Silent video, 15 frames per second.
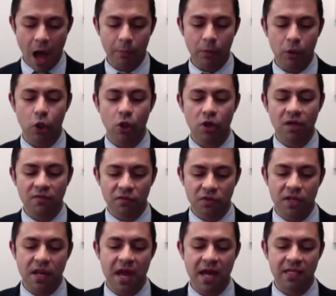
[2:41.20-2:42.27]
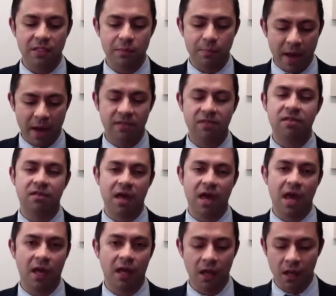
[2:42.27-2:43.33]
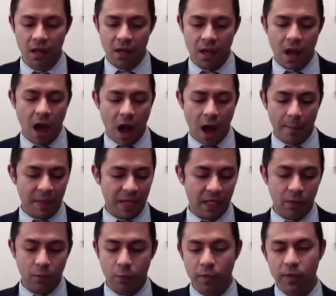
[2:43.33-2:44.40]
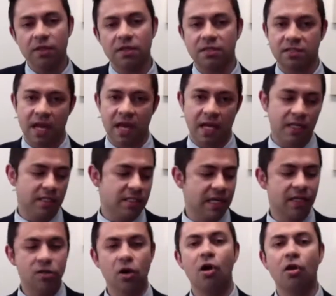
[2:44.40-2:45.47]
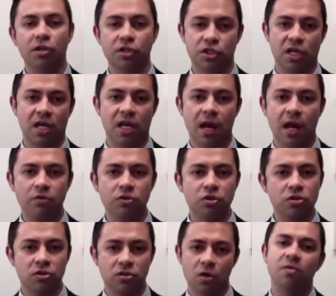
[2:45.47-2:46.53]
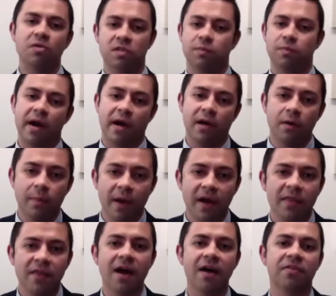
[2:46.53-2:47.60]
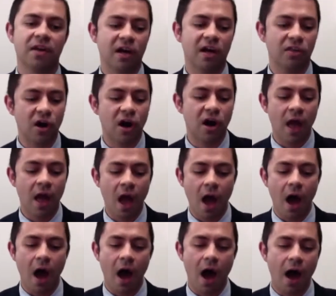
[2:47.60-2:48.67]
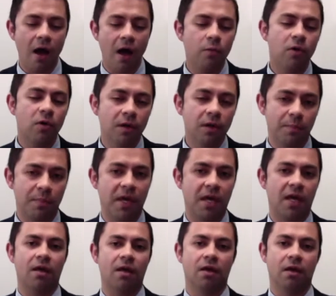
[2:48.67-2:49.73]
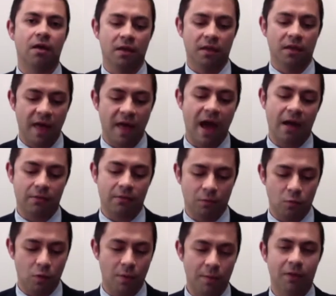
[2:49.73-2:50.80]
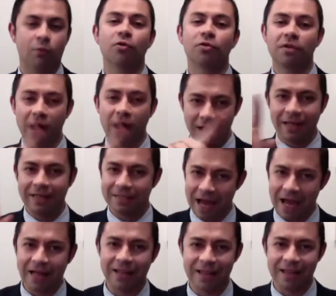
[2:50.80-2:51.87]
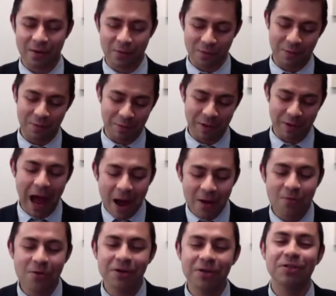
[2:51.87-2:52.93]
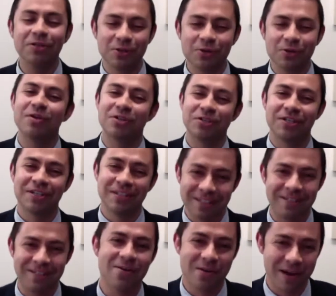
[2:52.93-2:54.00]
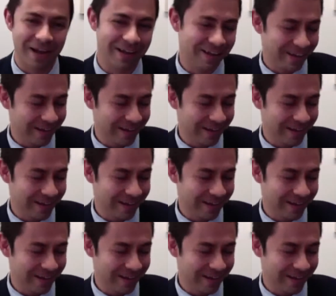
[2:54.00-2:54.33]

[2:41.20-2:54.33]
looking for the next best thing in real estate, in technology. And I was just so inspired by that I thought, I want to be that woman. Well, not exactly that woman, but I want to do what she's doing.